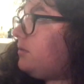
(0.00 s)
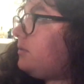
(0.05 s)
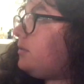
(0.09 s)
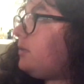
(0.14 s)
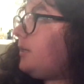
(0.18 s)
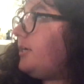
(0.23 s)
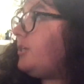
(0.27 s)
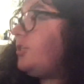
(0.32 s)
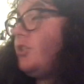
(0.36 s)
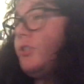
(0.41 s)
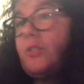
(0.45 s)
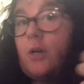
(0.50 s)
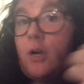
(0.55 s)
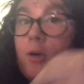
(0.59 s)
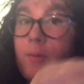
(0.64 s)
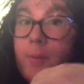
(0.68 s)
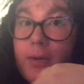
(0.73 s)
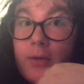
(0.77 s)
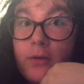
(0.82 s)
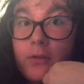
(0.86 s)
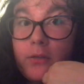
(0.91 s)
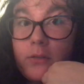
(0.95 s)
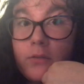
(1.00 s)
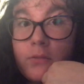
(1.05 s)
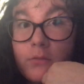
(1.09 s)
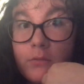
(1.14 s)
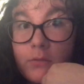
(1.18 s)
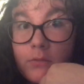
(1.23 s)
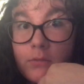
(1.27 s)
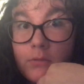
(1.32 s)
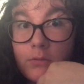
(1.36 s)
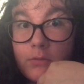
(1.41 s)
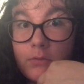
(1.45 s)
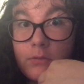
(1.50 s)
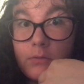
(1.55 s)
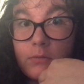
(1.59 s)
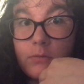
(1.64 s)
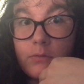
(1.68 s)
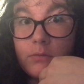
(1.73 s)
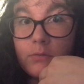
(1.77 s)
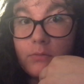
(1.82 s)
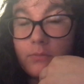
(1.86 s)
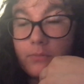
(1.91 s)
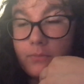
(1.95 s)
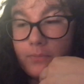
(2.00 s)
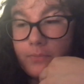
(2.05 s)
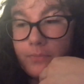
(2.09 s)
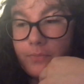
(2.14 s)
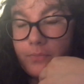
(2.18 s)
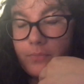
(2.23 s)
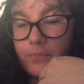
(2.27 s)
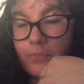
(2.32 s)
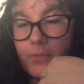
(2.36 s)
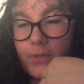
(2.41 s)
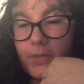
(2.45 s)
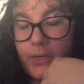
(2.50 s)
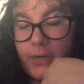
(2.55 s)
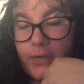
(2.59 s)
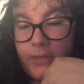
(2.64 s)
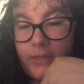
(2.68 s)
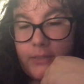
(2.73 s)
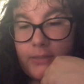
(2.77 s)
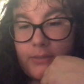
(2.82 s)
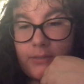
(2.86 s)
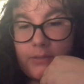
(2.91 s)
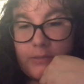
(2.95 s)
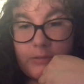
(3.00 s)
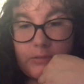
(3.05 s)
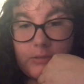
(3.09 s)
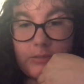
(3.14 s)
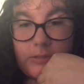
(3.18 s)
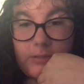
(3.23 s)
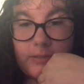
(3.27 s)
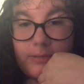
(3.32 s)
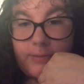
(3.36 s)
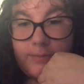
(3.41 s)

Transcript: I should talk about it, because